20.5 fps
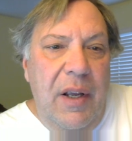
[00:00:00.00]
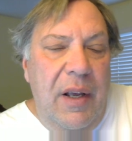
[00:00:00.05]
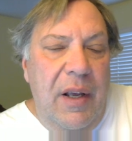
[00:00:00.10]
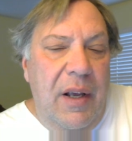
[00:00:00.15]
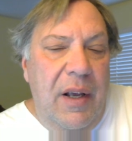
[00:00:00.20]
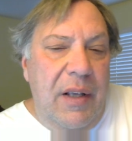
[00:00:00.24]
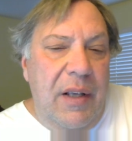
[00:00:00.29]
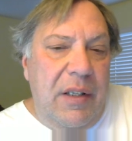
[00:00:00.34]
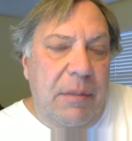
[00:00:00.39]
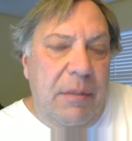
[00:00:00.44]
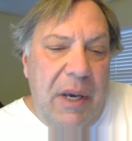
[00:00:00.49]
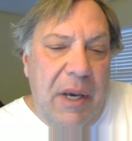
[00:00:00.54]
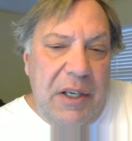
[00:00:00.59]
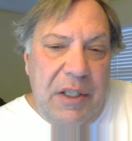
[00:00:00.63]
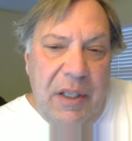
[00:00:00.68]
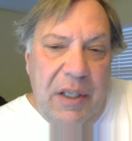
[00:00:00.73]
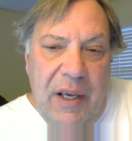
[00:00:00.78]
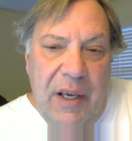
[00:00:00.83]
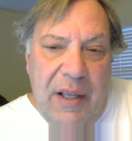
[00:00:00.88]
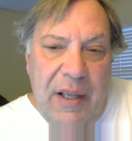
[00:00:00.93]

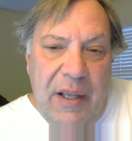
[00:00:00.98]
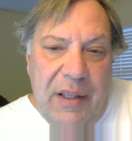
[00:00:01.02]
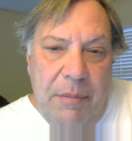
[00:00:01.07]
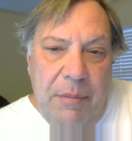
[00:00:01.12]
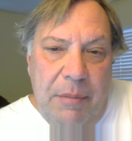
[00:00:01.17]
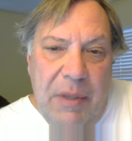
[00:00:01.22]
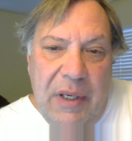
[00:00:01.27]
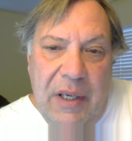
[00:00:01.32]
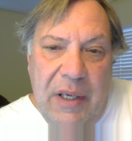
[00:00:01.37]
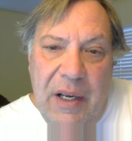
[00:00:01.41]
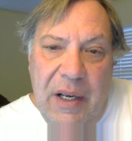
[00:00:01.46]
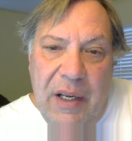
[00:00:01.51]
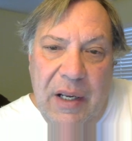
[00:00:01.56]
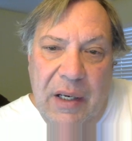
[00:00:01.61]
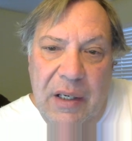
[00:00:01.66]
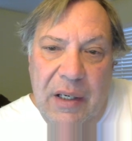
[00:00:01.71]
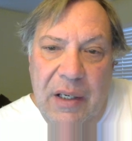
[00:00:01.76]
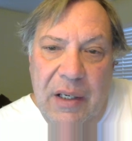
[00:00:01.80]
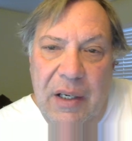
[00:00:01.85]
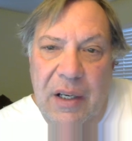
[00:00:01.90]
especially at the
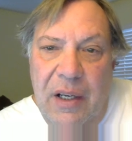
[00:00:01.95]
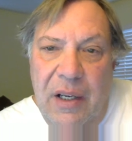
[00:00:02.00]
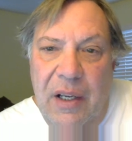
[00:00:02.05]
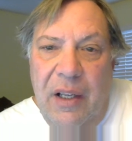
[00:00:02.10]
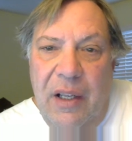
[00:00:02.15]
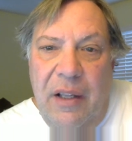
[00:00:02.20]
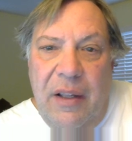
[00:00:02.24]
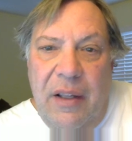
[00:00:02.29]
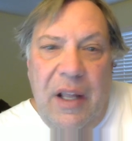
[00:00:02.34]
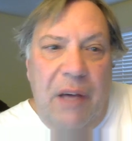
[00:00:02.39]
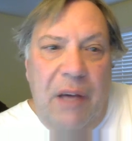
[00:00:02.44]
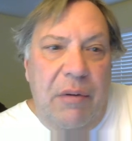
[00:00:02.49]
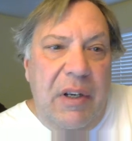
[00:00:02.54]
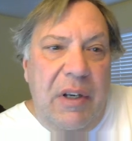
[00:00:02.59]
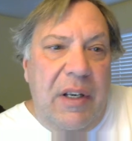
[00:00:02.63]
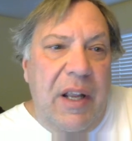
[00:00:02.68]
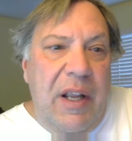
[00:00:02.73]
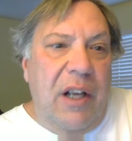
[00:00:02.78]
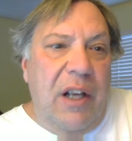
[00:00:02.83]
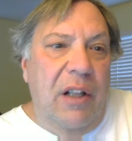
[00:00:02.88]
beginning, that we
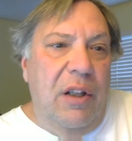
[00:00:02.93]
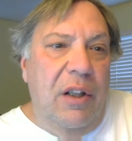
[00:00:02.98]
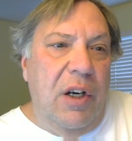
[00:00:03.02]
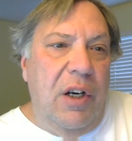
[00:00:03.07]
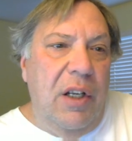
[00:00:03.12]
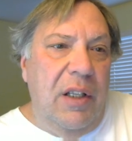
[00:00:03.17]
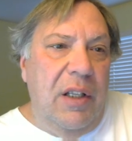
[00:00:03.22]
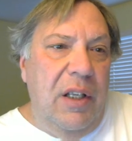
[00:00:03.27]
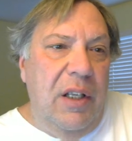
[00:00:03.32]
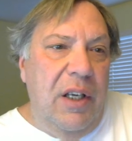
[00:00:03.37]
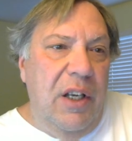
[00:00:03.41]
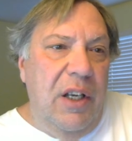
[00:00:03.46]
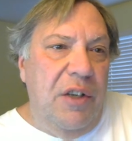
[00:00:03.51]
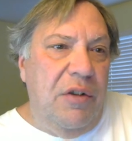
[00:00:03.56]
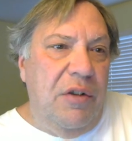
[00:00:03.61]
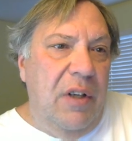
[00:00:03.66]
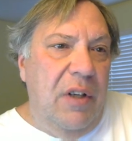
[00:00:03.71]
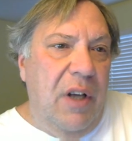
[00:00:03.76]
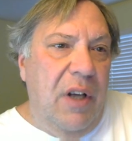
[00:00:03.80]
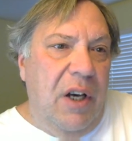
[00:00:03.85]
take a look at the
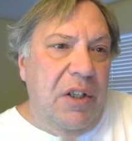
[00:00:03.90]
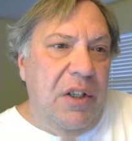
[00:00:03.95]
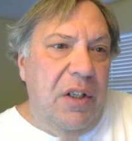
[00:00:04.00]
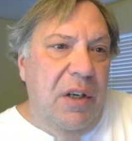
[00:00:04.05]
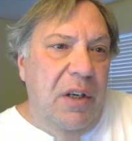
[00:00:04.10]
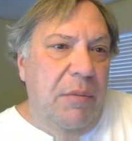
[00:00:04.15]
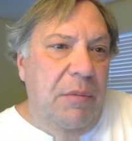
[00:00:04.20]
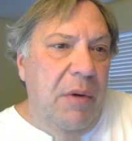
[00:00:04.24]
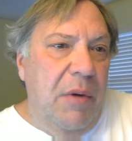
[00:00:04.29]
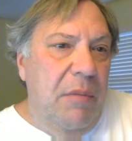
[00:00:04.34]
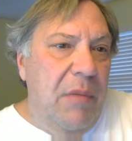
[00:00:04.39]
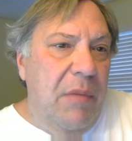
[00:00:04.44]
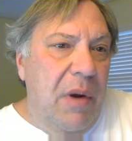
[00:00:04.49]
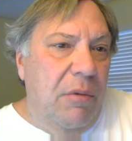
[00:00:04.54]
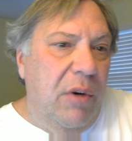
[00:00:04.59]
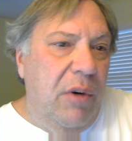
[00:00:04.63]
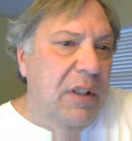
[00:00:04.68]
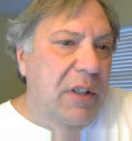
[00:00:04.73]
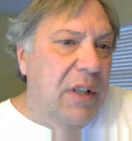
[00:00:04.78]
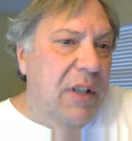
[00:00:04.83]
introduction and
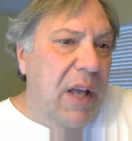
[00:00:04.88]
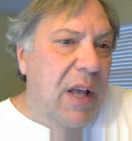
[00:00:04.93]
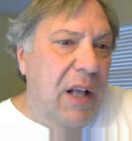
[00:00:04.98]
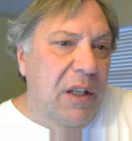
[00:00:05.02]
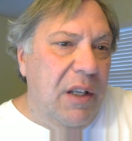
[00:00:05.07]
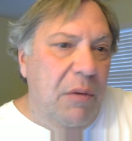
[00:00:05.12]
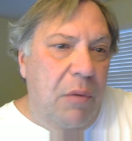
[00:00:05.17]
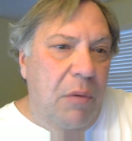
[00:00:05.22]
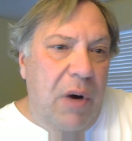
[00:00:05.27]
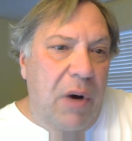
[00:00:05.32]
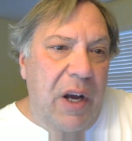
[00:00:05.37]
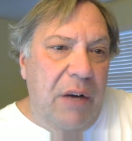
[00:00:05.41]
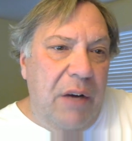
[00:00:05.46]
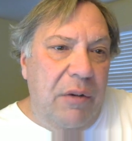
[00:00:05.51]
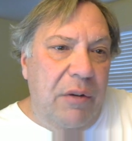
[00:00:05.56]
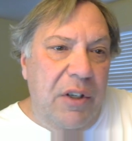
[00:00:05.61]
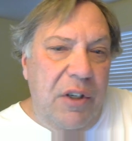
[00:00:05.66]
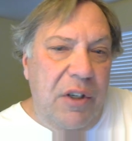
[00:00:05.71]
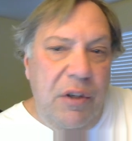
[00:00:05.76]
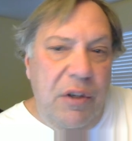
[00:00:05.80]
remember exactly why
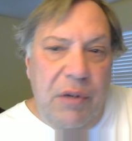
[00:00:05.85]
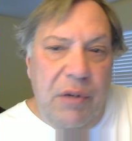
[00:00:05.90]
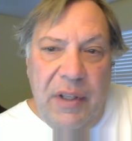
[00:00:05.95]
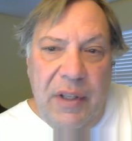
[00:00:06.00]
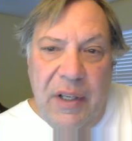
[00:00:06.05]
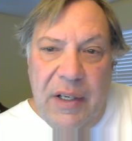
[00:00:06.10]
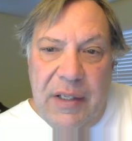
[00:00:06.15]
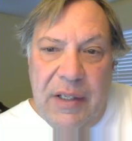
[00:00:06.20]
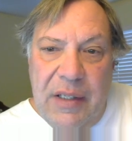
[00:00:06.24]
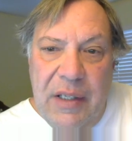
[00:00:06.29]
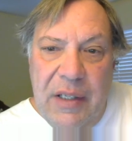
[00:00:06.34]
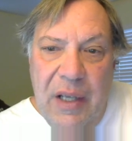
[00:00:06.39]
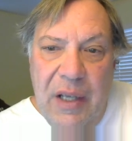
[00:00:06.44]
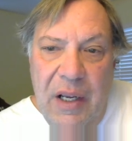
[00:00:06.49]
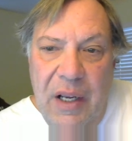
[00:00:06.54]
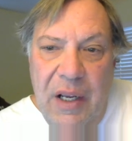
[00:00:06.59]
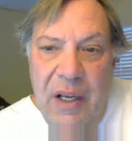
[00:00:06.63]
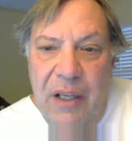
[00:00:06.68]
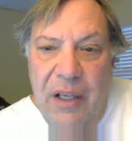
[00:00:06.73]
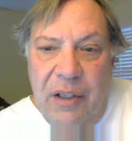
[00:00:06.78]
we're doing this,
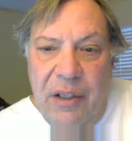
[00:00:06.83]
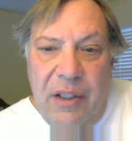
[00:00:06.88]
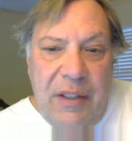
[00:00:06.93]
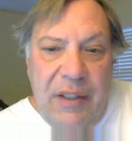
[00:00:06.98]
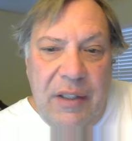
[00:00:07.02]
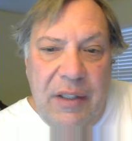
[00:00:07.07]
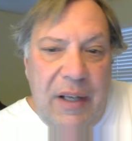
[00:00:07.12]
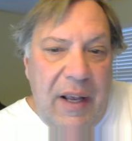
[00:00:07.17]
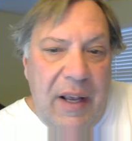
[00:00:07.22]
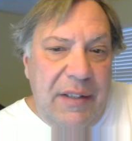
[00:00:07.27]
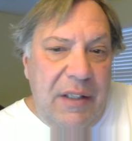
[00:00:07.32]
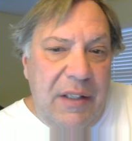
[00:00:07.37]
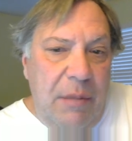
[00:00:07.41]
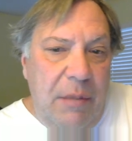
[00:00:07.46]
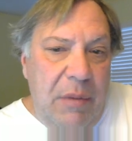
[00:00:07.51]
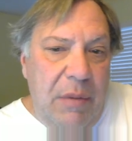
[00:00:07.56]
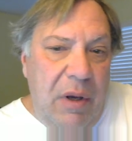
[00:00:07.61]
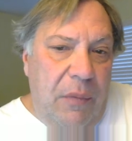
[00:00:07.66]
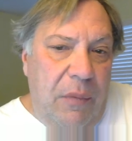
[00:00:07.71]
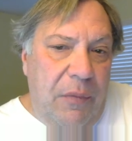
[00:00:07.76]
because it has some
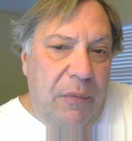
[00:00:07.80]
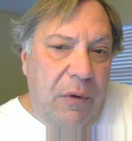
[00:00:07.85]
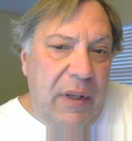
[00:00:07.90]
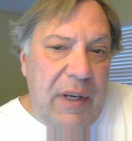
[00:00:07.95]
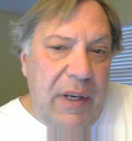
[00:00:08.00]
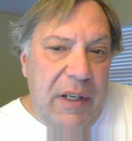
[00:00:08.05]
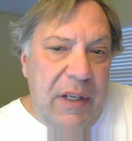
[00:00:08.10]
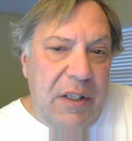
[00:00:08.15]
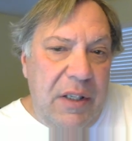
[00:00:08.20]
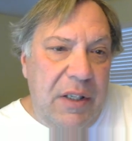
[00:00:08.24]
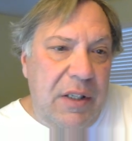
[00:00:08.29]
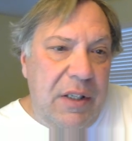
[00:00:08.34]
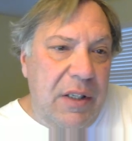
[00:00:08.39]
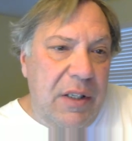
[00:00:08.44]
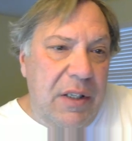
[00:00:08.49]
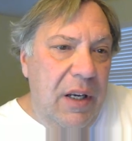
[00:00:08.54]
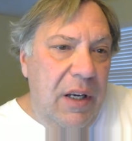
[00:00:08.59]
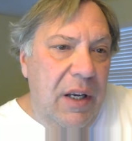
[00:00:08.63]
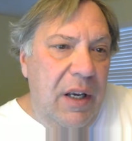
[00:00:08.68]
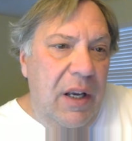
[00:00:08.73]
helpful
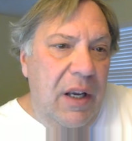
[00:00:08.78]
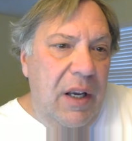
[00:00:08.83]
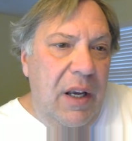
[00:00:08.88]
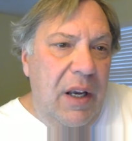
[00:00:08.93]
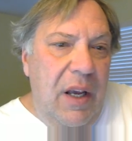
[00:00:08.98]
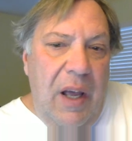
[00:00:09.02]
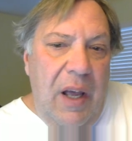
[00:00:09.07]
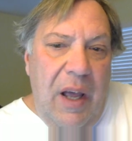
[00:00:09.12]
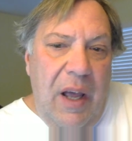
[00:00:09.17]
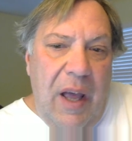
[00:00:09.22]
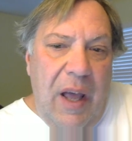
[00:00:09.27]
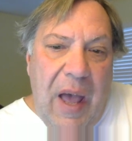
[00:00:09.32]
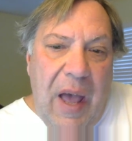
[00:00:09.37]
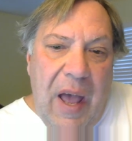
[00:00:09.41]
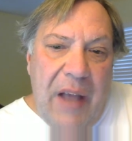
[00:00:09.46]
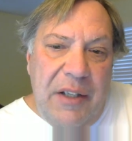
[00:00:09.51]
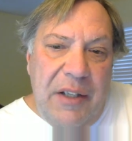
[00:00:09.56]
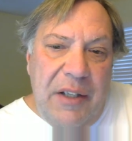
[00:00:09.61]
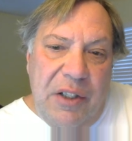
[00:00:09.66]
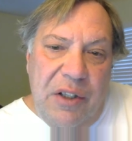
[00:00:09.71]
hints
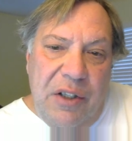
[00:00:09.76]
as